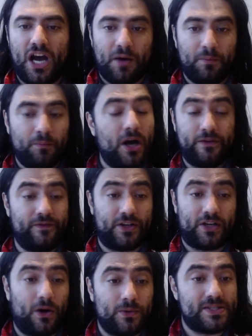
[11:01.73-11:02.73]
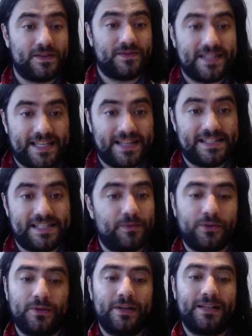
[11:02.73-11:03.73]
among the cult of the
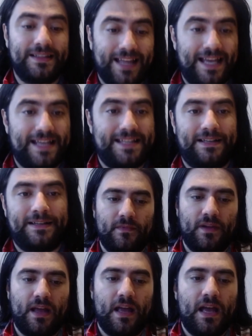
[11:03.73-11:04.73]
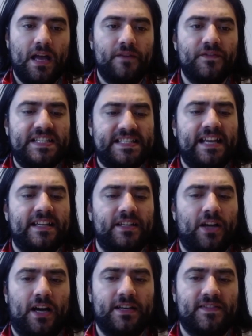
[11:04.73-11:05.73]
sensible later. The second
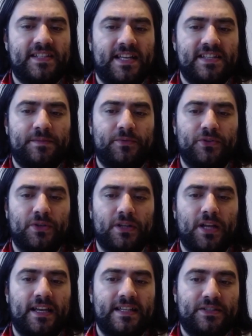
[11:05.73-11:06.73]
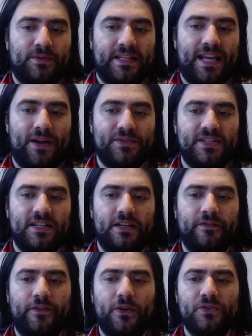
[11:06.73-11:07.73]
kind of sensible you're likely to encounter are
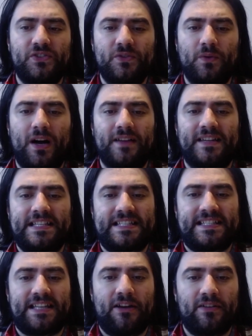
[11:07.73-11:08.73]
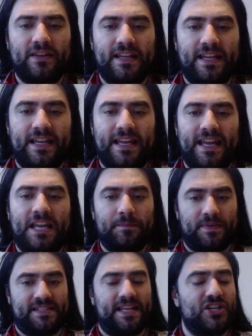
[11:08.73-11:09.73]
those who aren't necessarily in
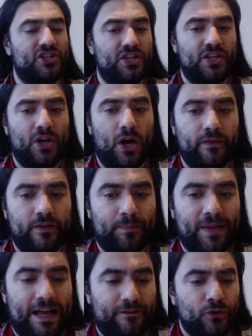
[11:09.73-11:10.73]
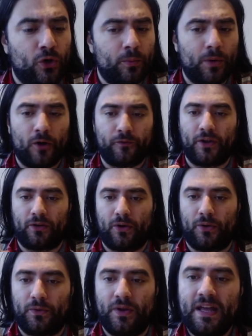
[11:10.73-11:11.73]
possession of a platform of their
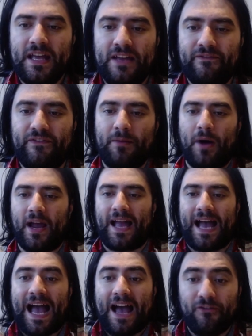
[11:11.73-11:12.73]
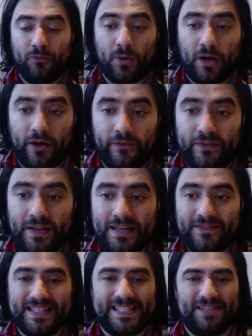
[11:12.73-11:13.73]
own. They might have one,
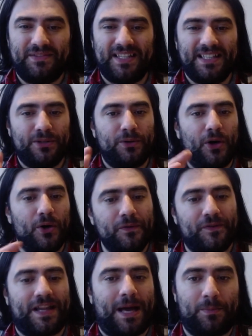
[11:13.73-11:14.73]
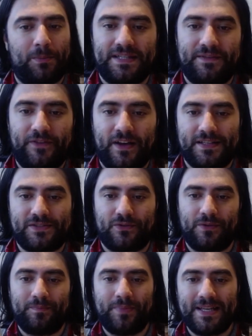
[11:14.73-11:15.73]
there's even a little overlap with the first
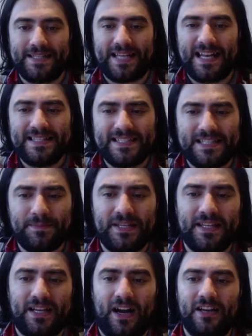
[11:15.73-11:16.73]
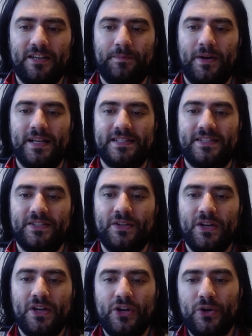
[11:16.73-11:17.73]
group, but it tends to be the kind of person
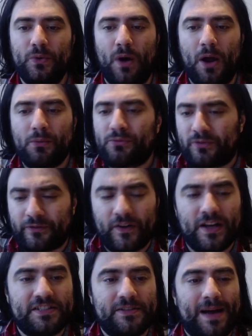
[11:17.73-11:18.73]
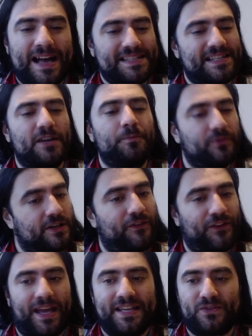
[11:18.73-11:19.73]
who I would refer to as a
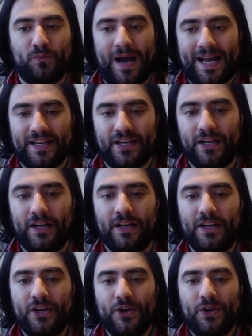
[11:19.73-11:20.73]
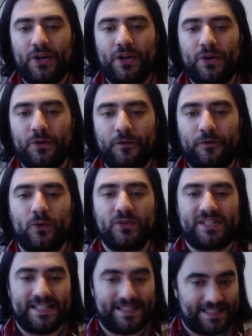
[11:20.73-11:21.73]
briefcase wanker who
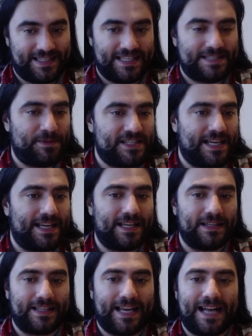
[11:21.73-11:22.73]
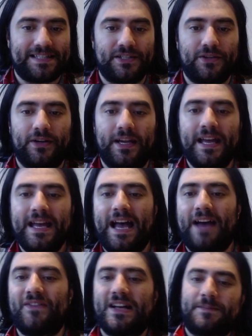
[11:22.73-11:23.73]
falls into this particular category.
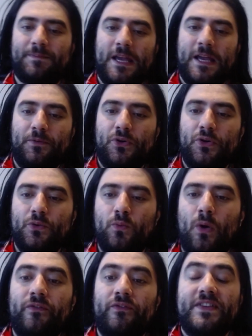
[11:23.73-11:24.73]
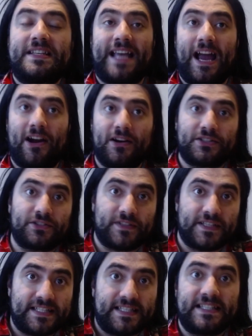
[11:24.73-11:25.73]
And that's people who want this
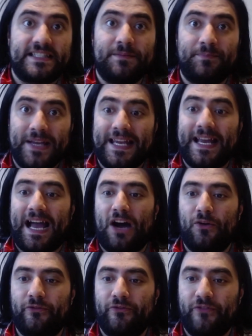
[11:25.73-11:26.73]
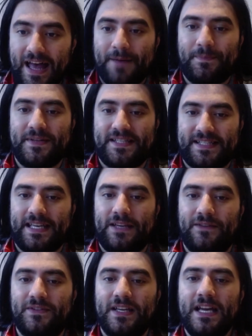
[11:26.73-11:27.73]
characteristic to be how they're
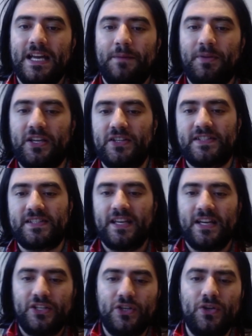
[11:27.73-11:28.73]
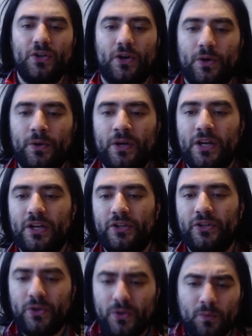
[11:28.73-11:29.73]
perceived. Because, you know,
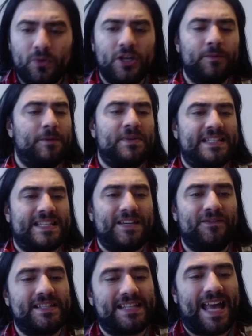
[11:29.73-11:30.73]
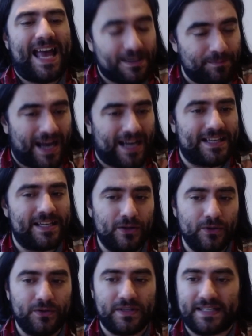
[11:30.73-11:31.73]
you don't want to be perceived as a head-banging
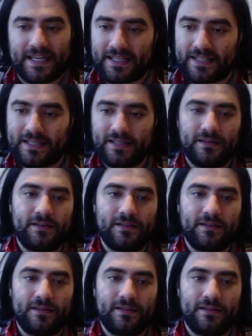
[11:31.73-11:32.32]
lunatic.